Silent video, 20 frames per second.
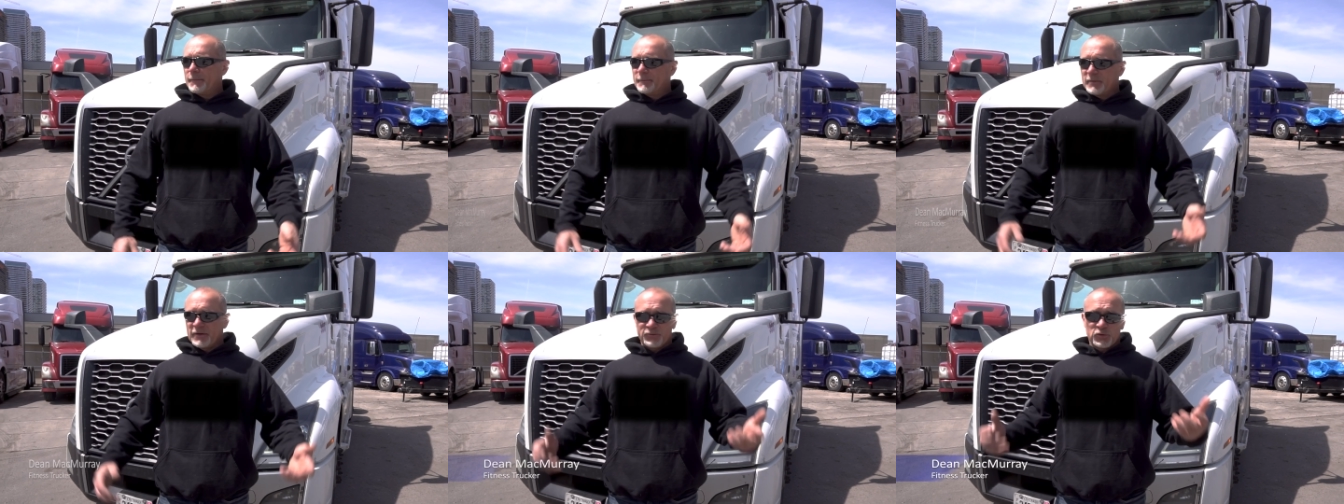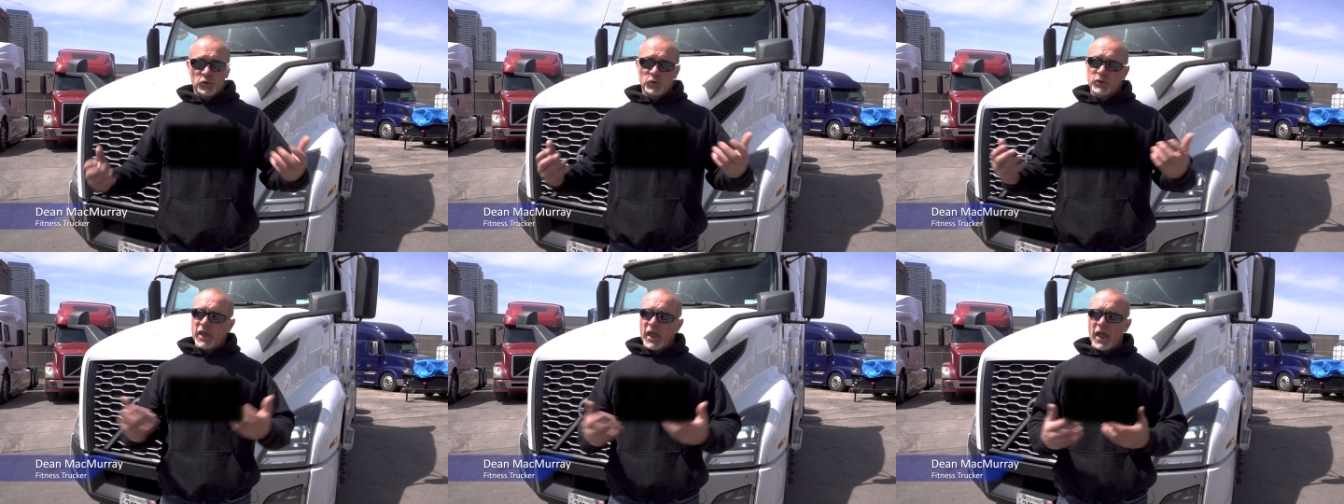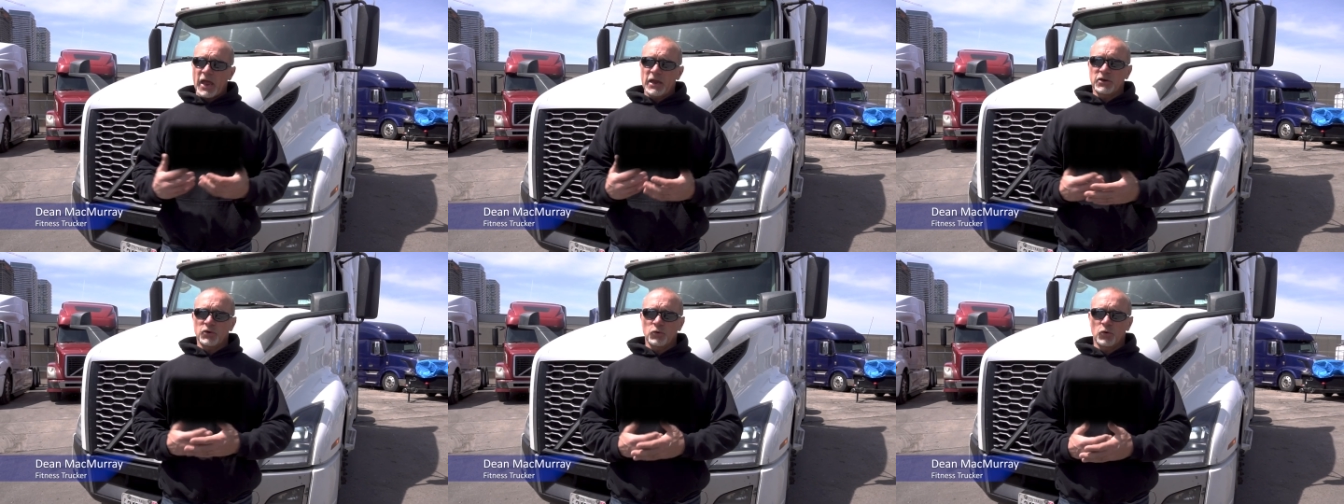If you
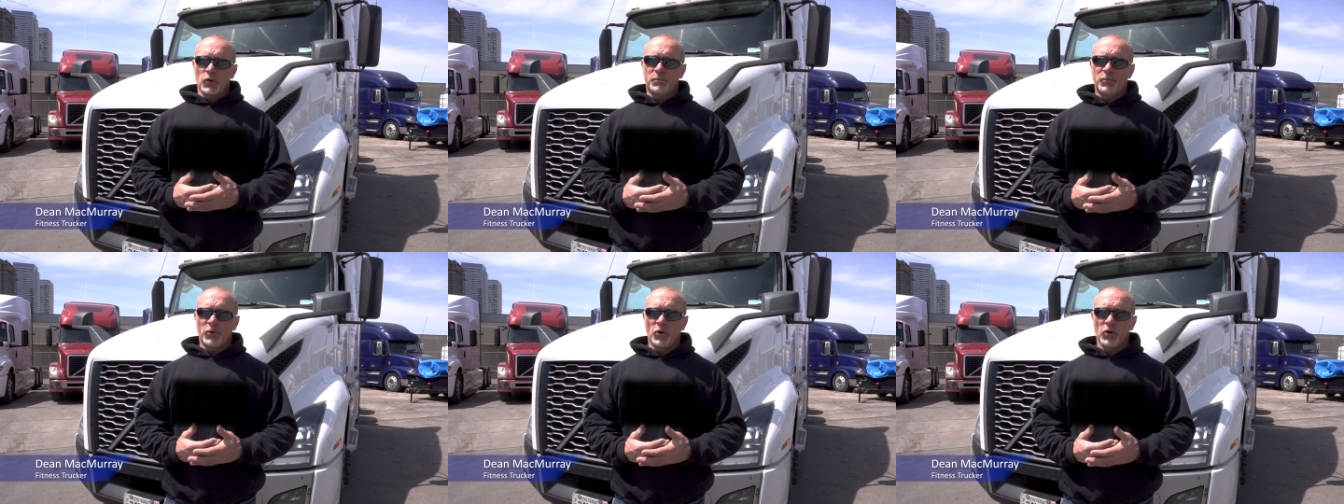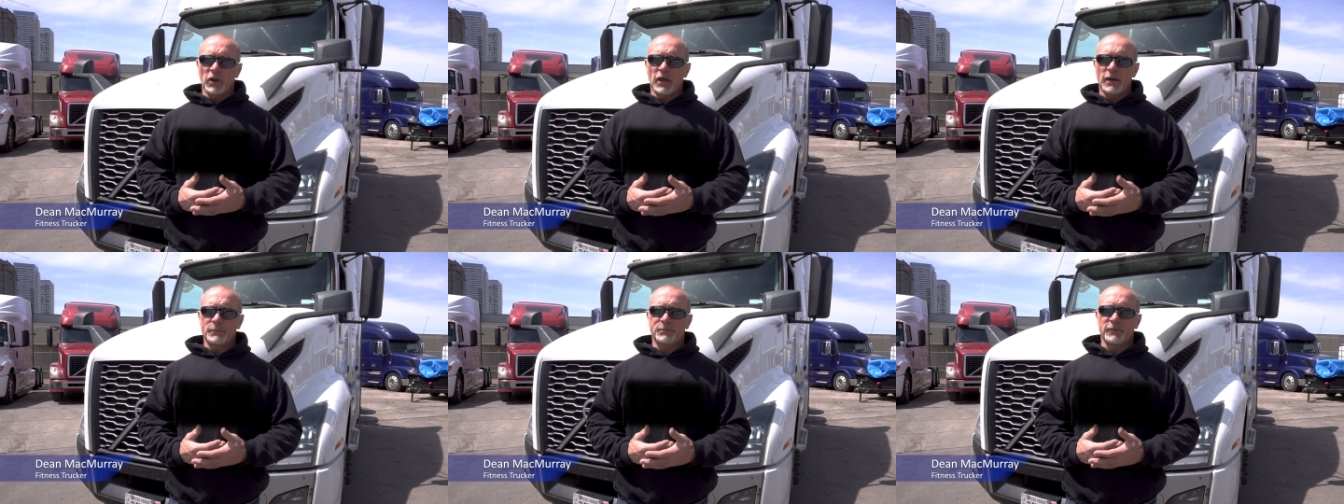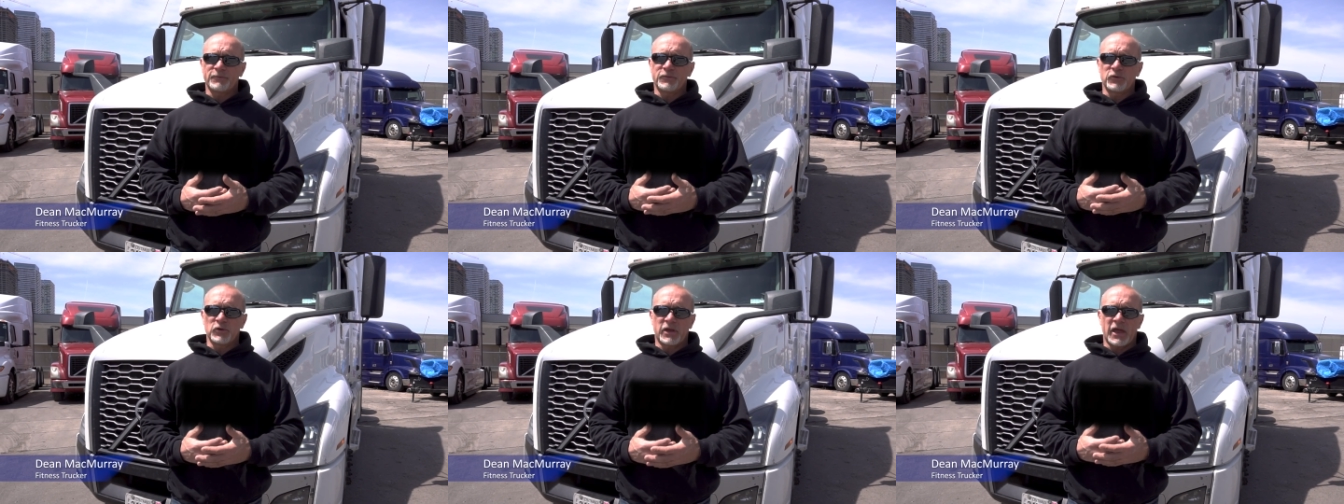can't do a pull-up,
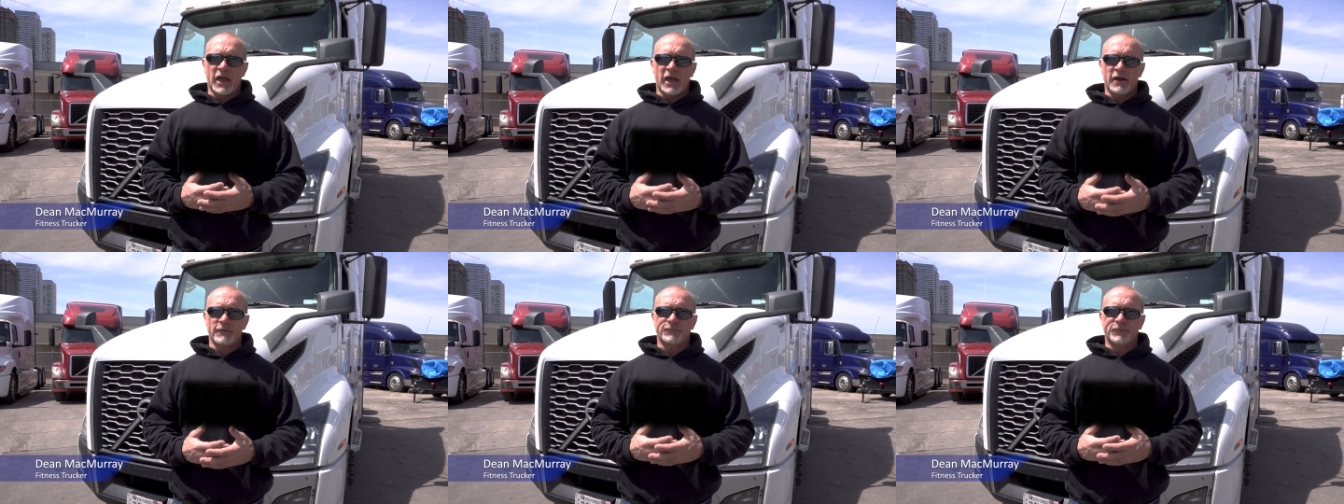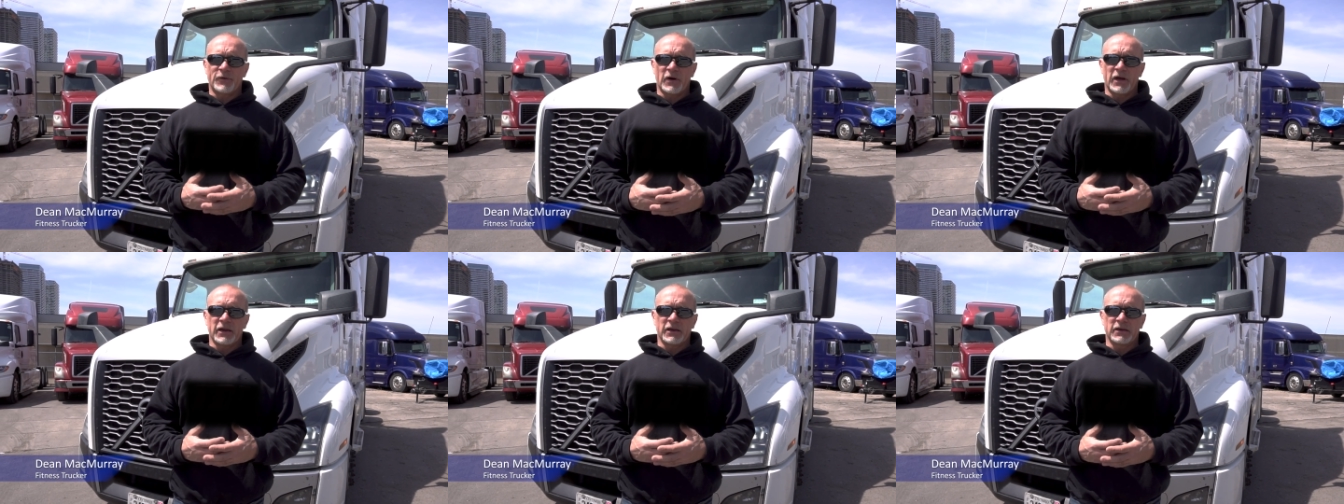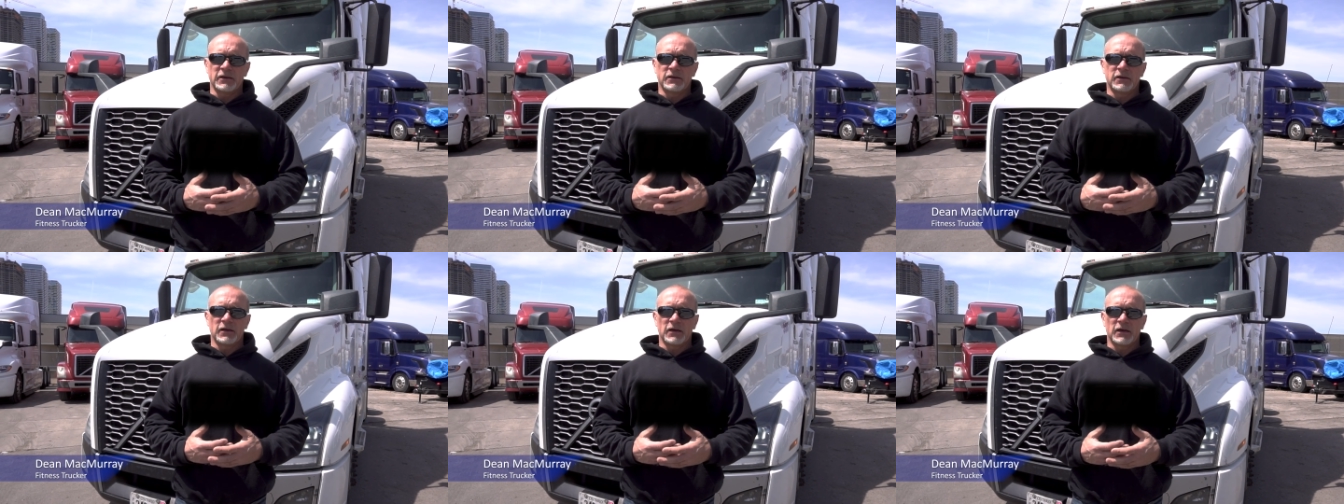if you can't
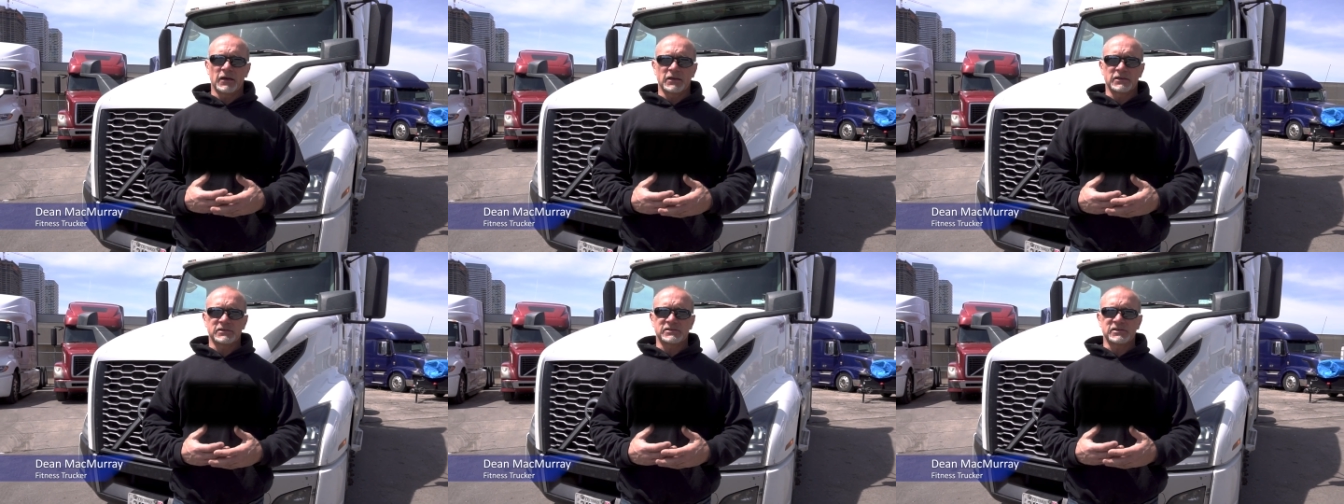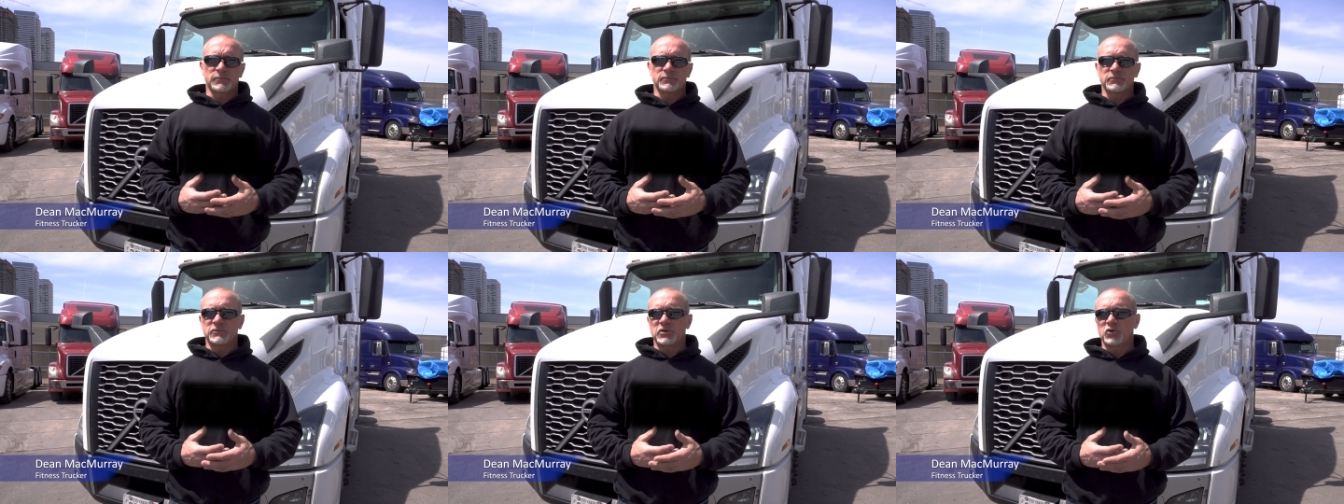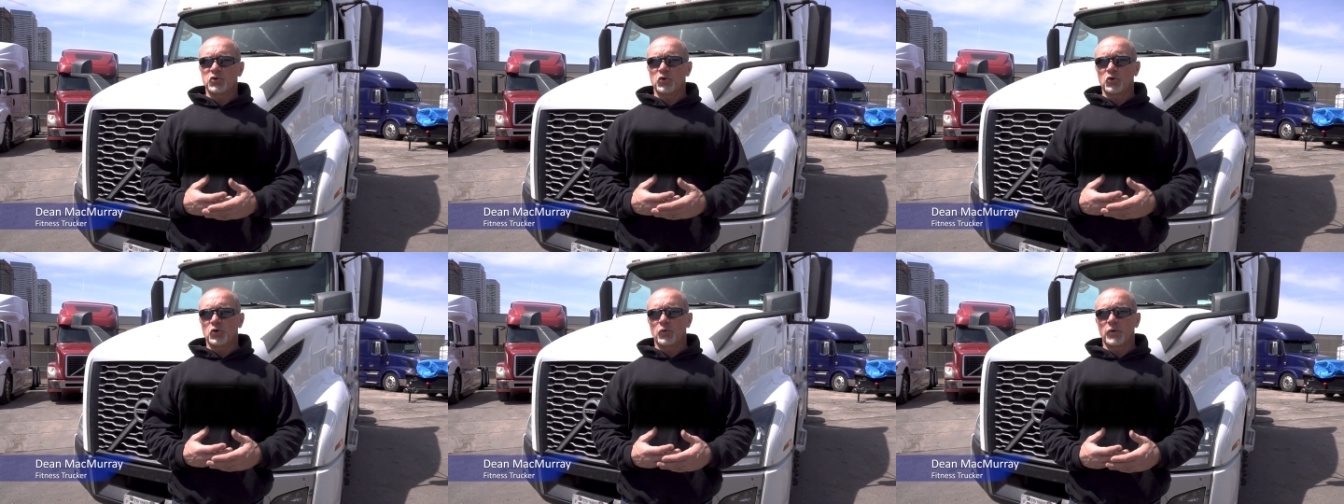find uh, something to
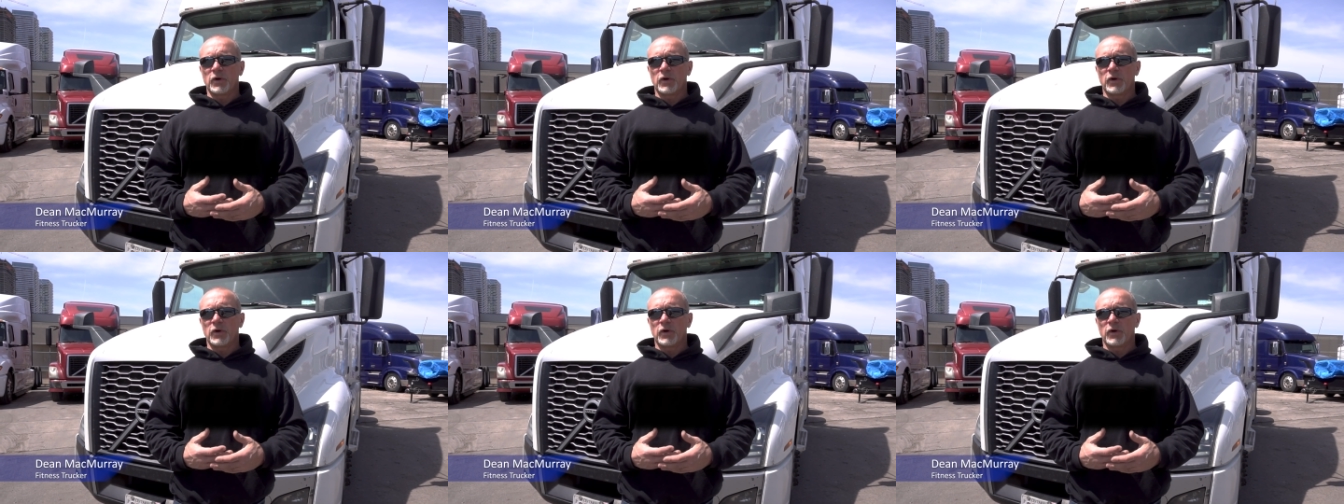do it